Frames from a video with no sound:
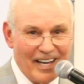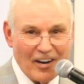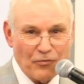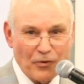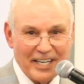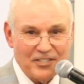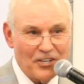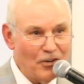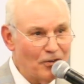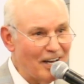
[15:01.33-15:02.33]
A free
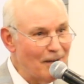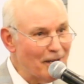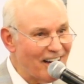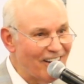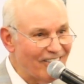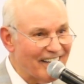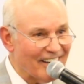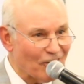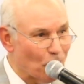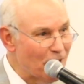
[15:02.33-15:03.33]
zone? I'm a car
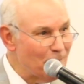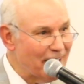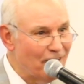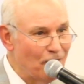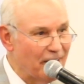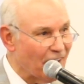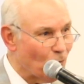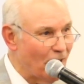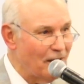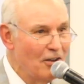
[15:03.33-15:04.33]
dealer. What am I doing here?
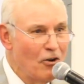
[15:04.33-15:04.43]
What?